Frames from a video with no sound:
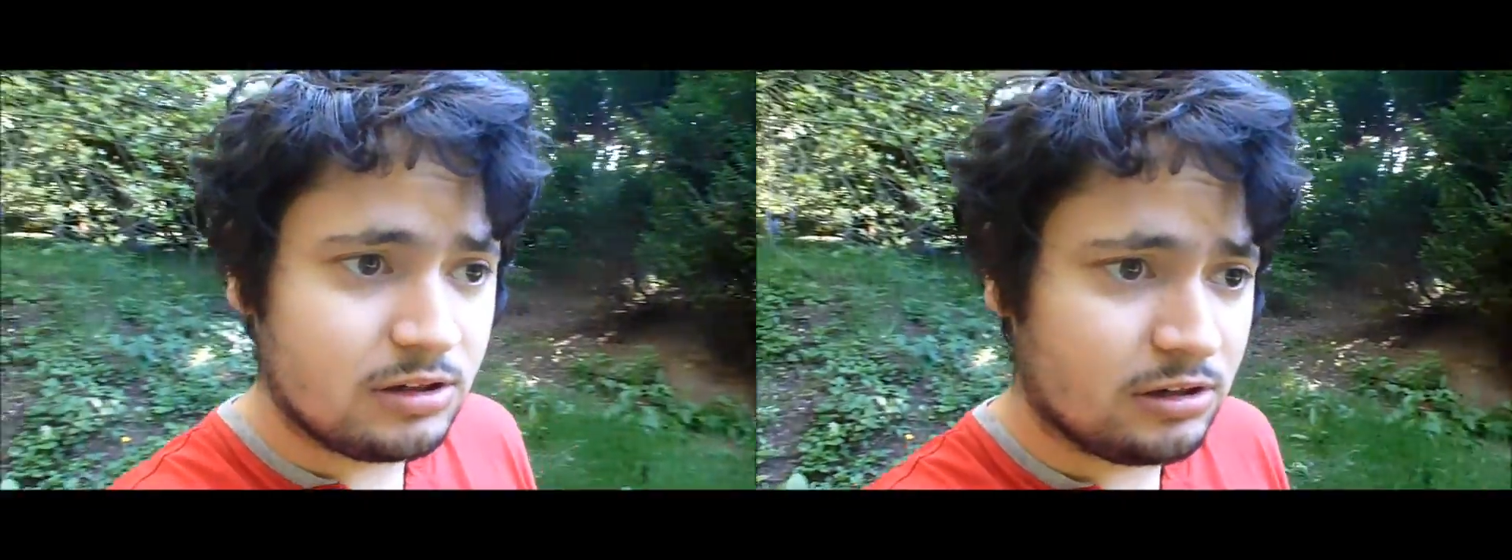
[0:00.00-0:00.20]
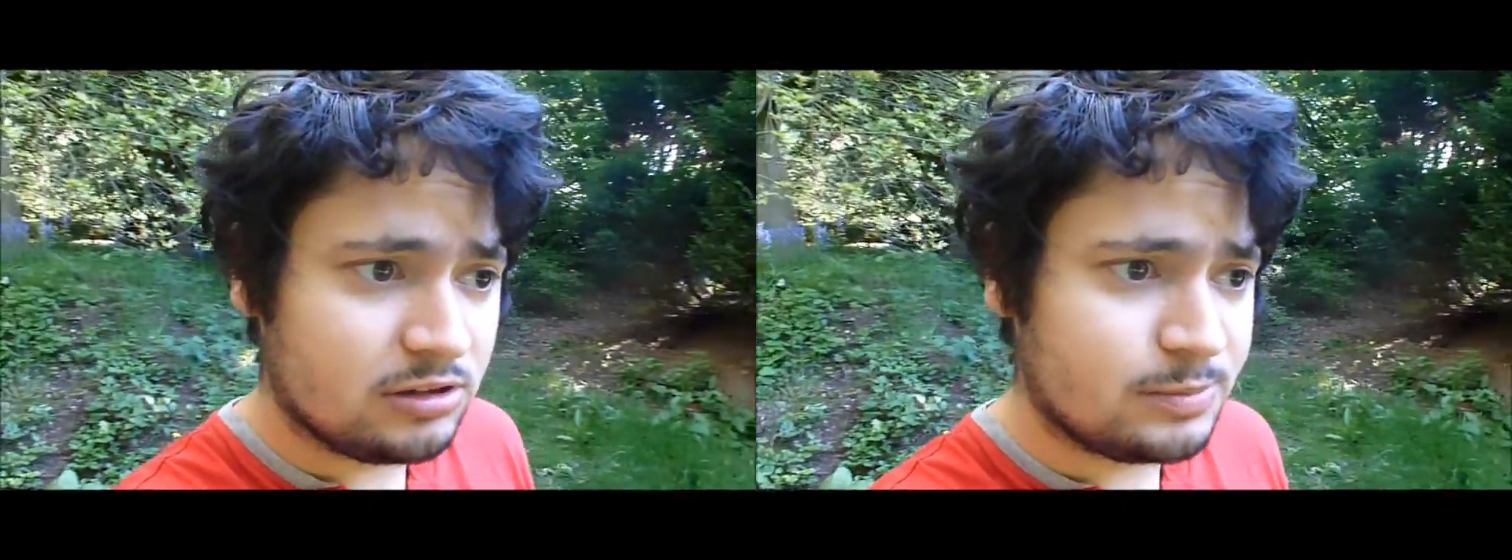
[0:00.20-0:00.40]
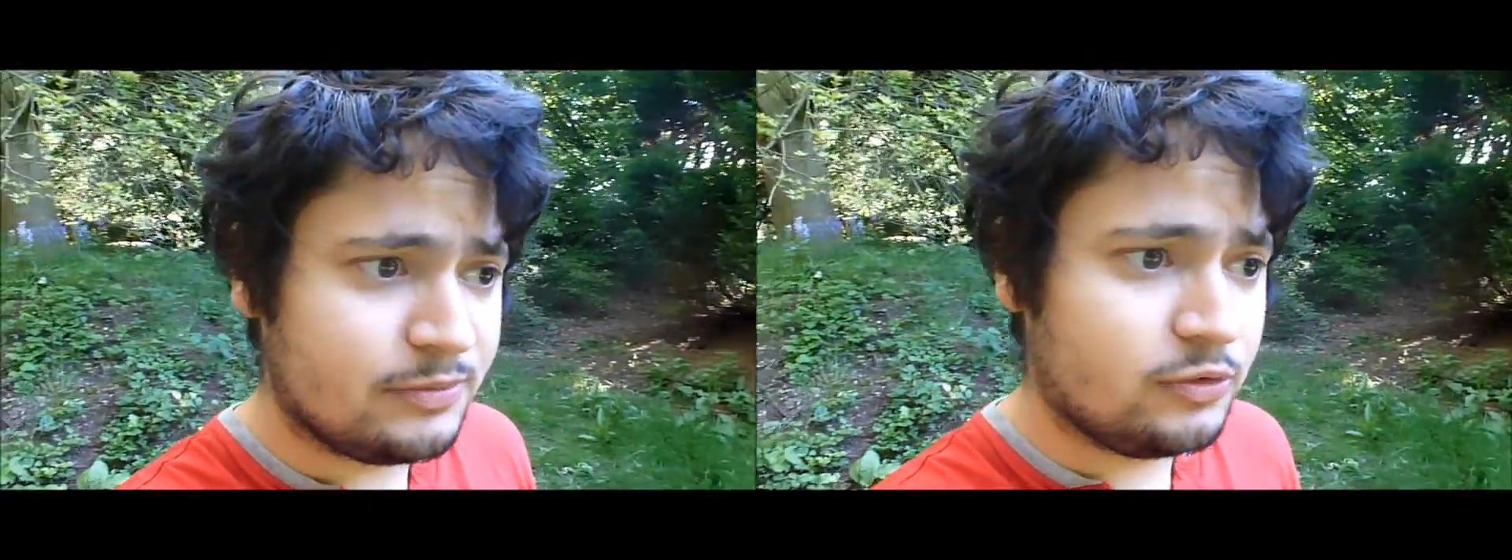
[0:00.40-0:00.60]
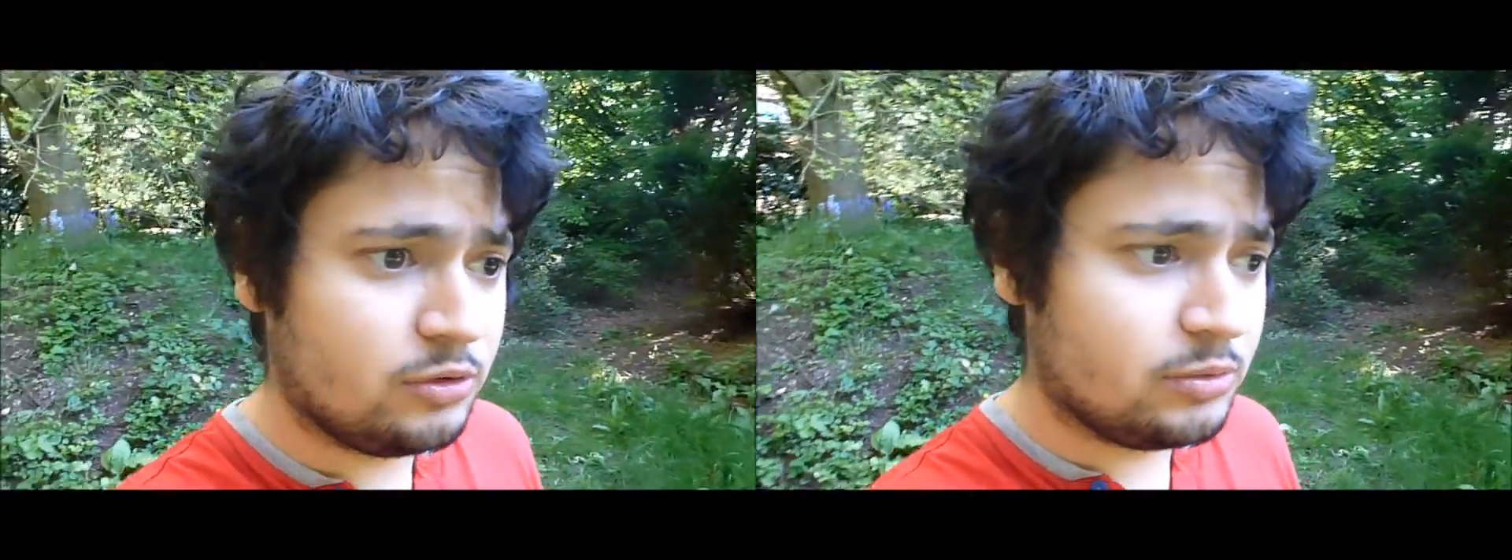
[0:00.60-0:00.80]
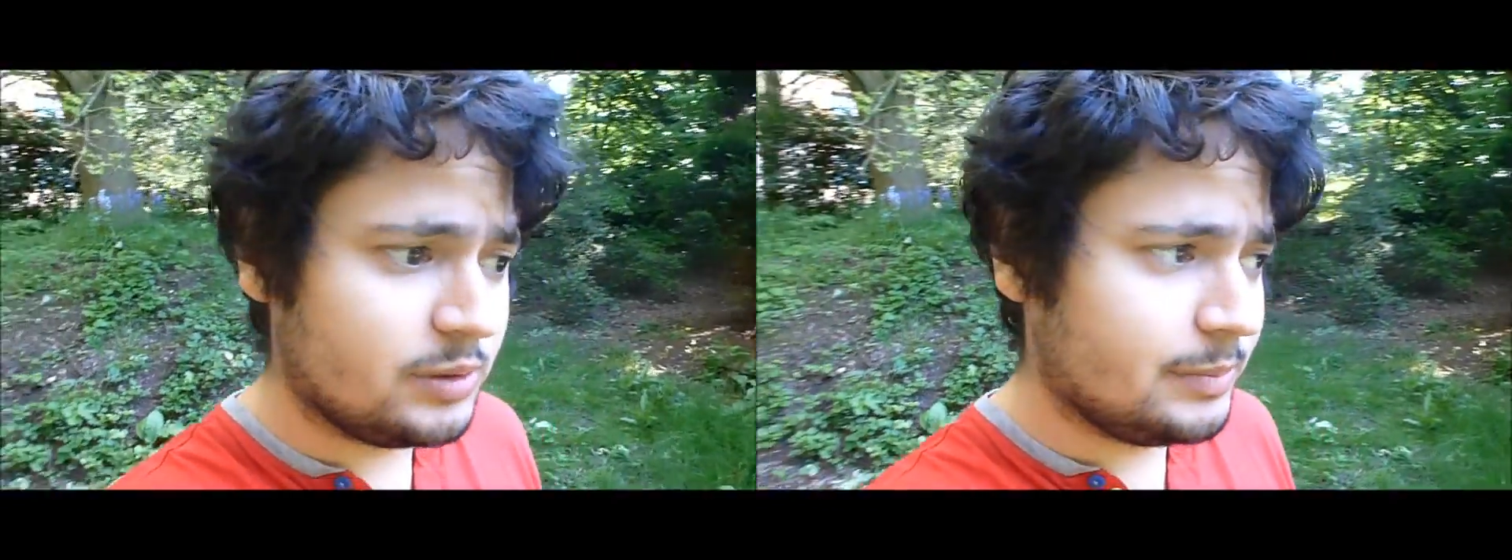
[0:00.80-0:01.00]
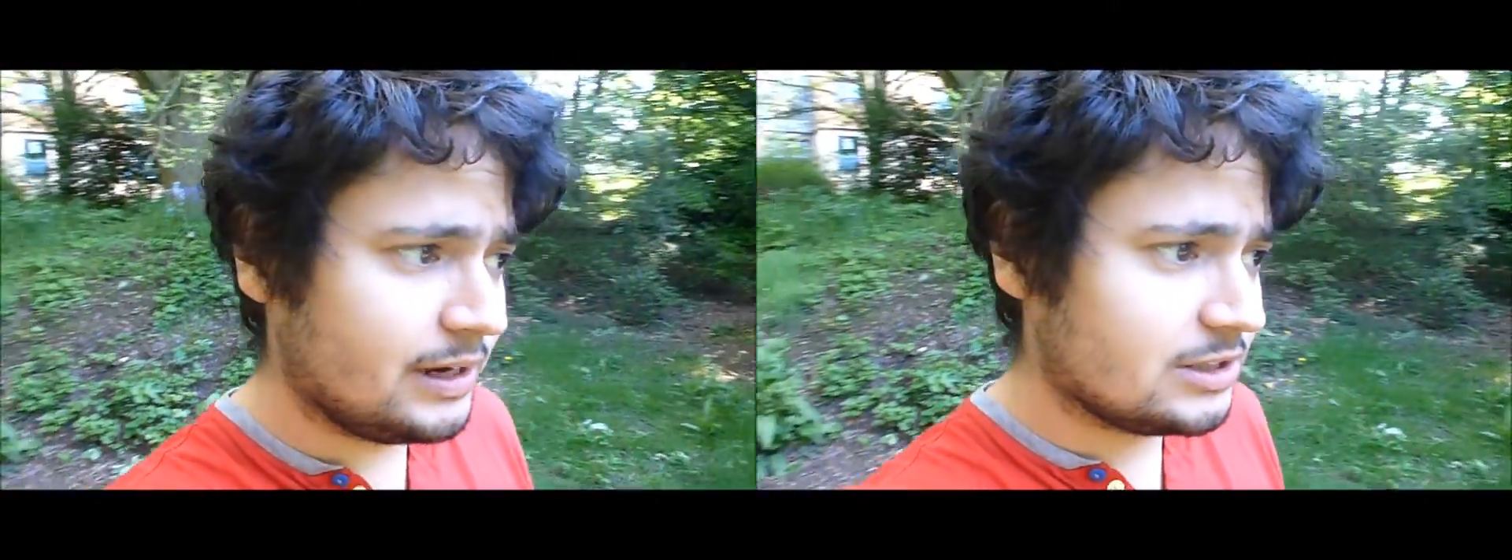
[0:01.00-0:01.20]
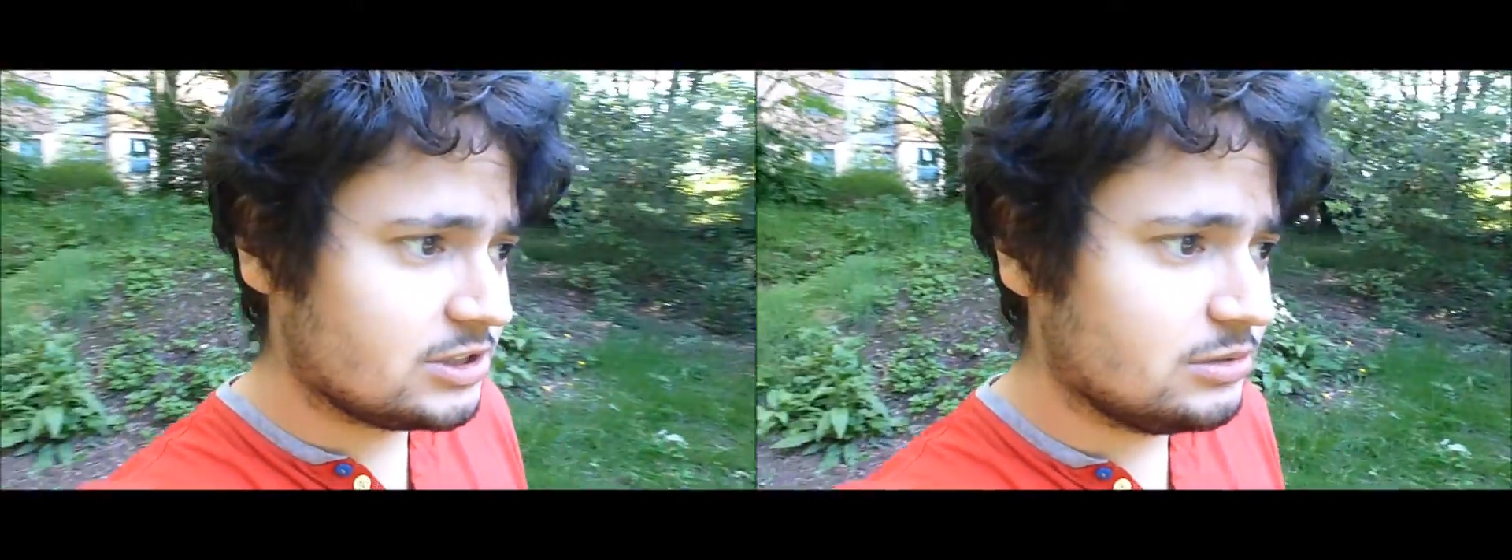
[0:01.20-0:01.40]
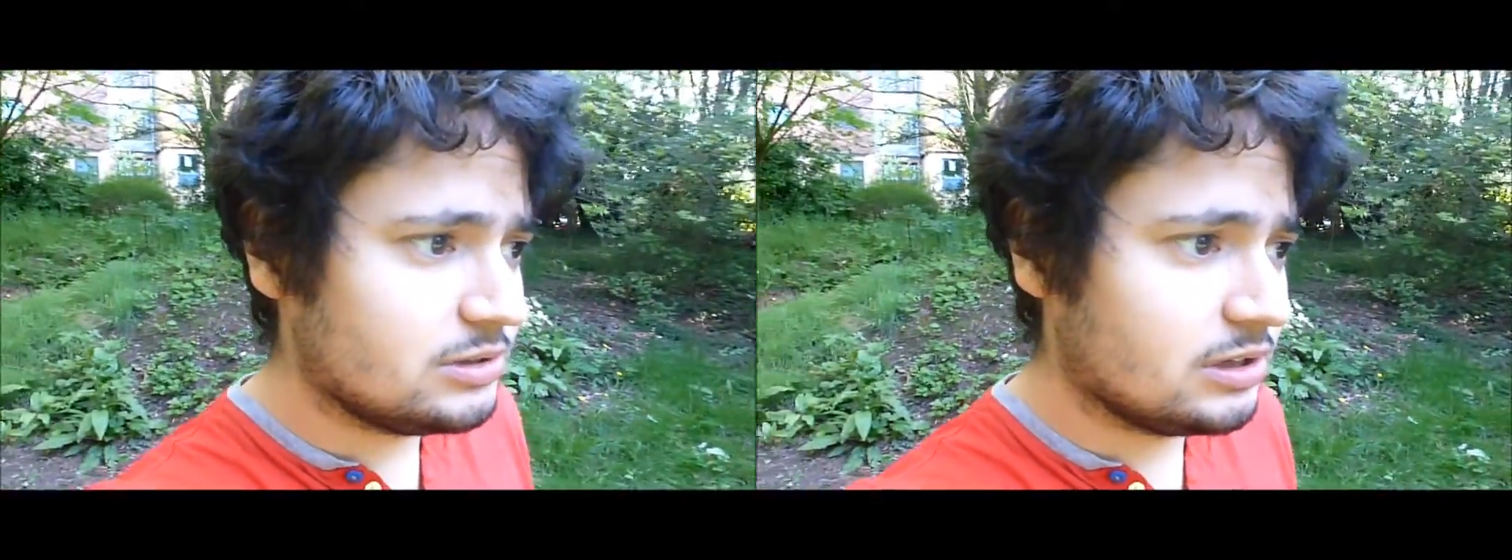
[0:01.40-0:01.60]
just before we began
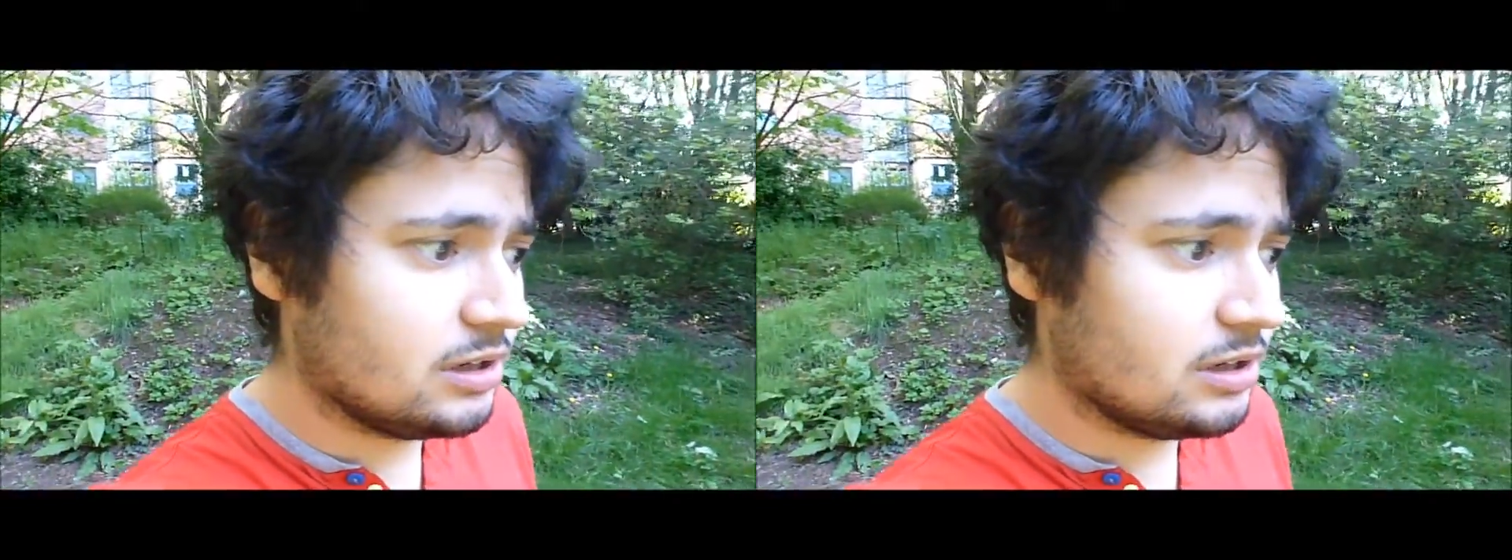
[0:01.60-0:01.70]
shooting,